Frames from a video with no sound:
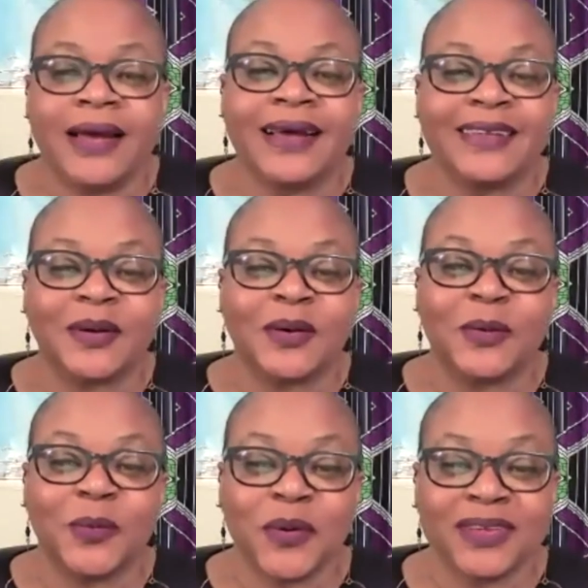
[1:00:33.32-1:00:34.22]
it's a
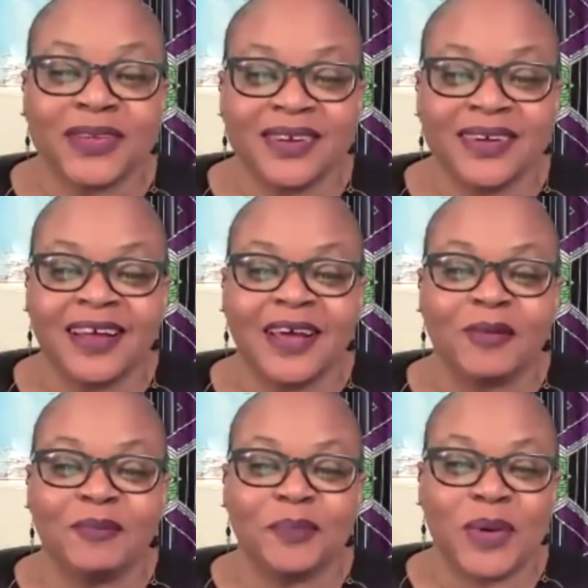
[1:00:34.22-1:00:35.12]
good question.
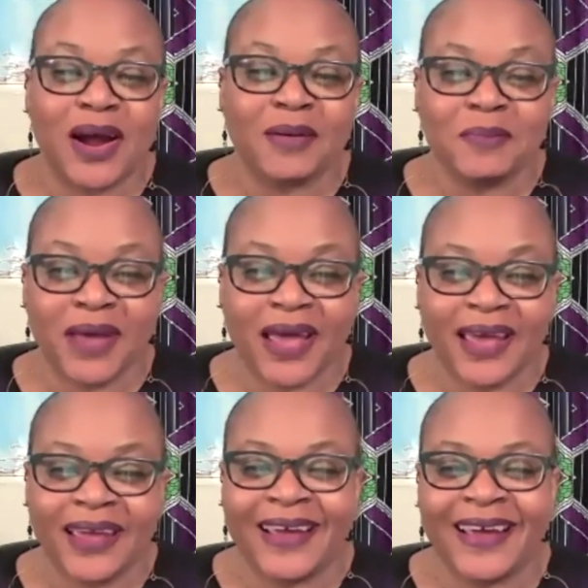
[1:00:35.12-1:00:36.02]
Pardon
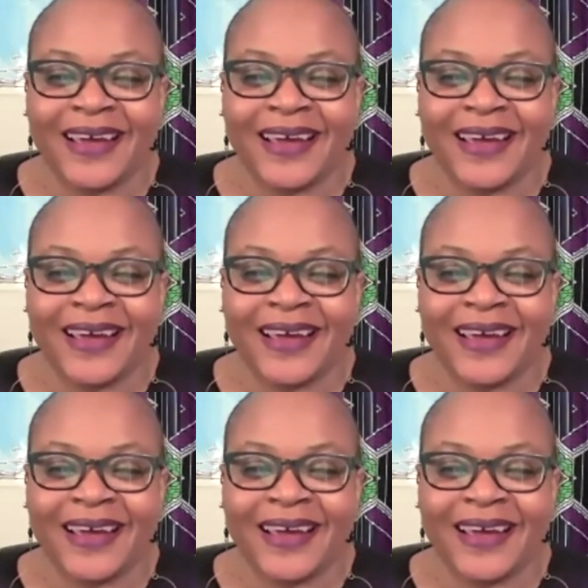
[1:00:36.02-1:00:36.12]
my